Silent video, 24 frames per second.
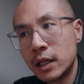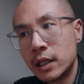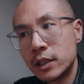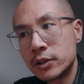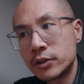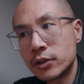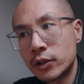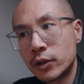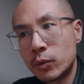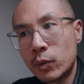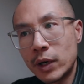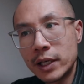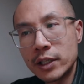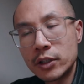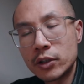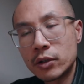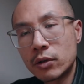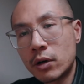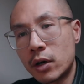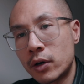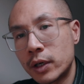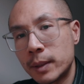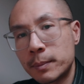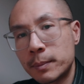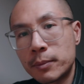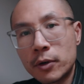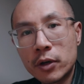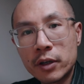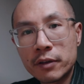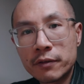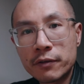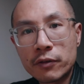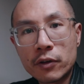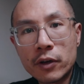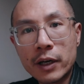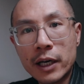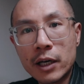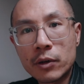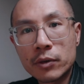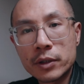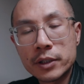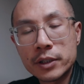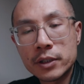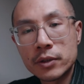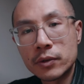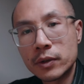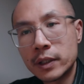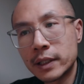So you're already burning 4
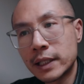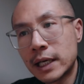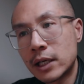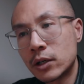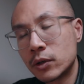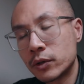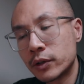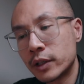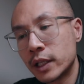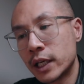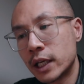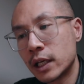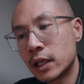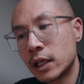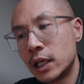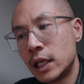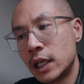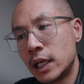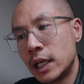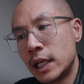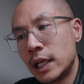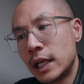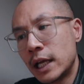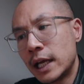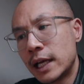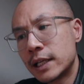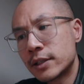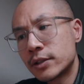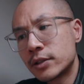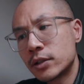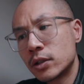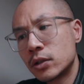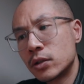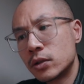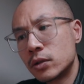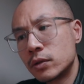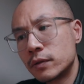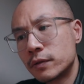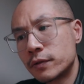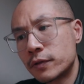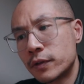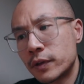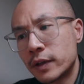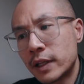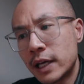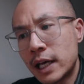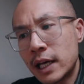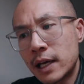hours doing that whole thing, and so
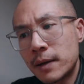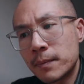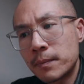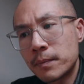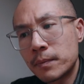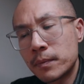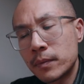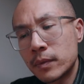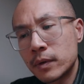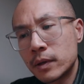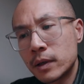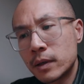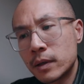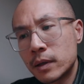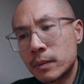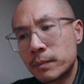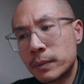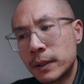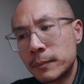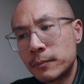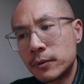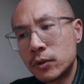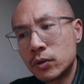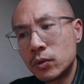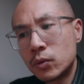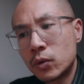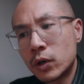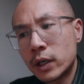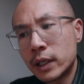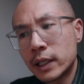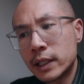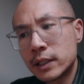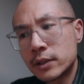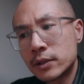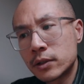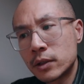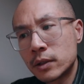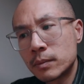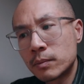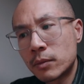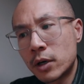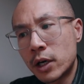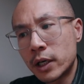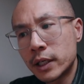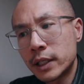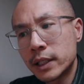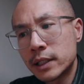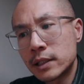for them, people who work in certain
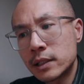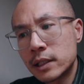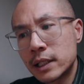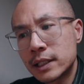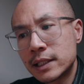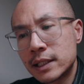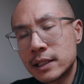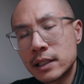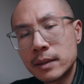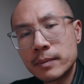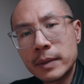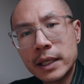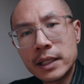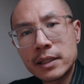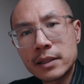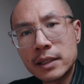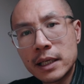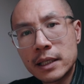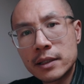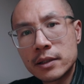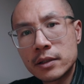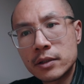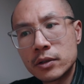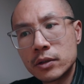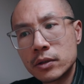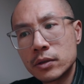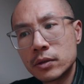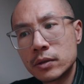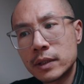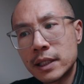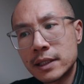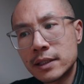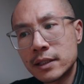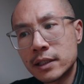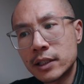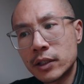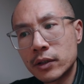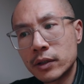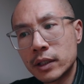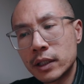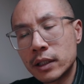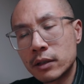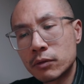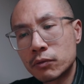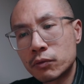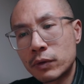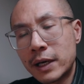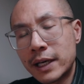markets, it doesn't make sense to
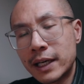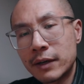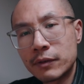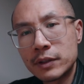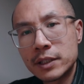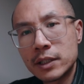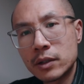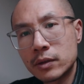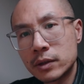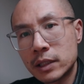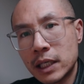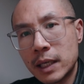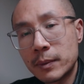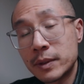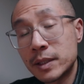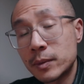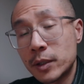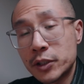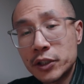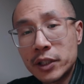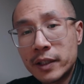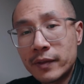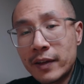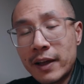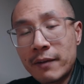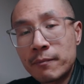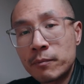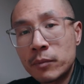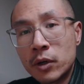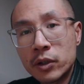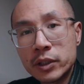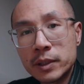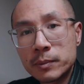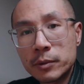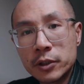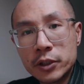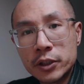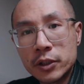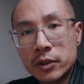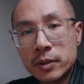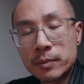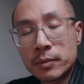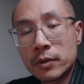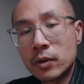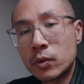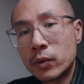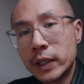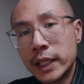necessarily rent every single time, especially if they have multiple shoots
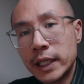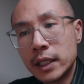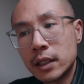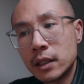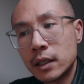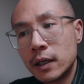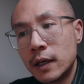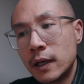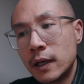per week.